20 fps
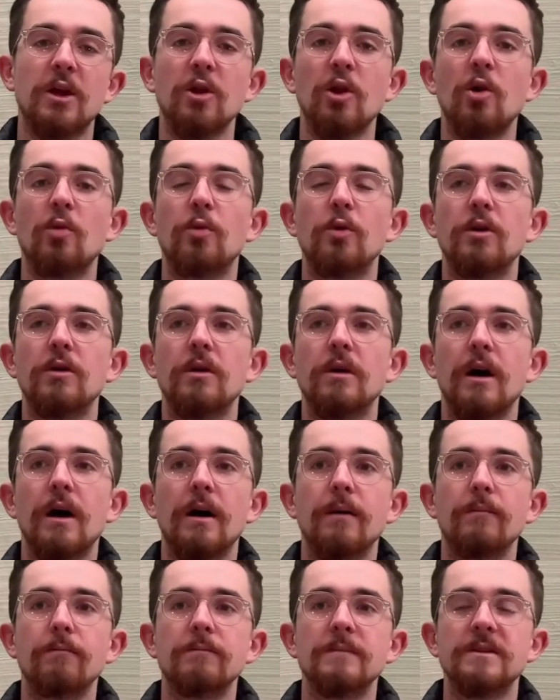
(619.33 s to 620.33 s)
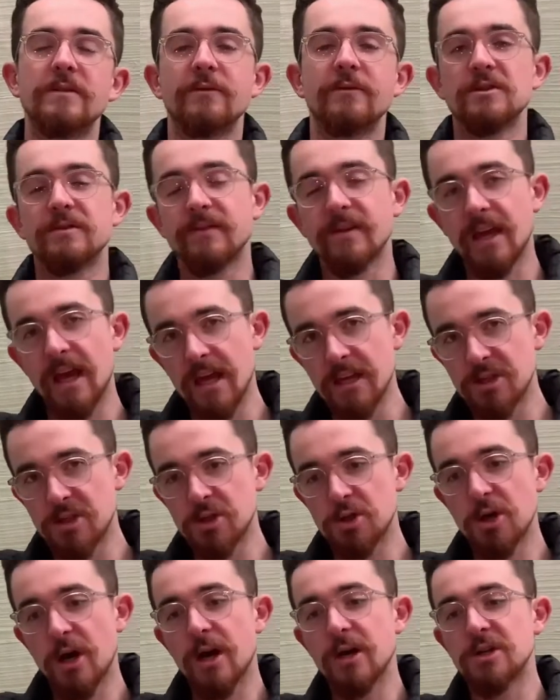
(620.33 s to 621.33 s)
global
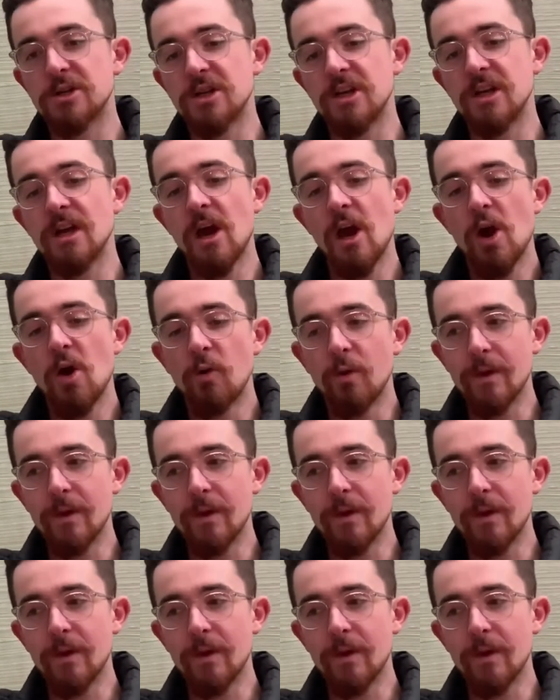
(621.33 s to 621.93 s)
diversification strategy,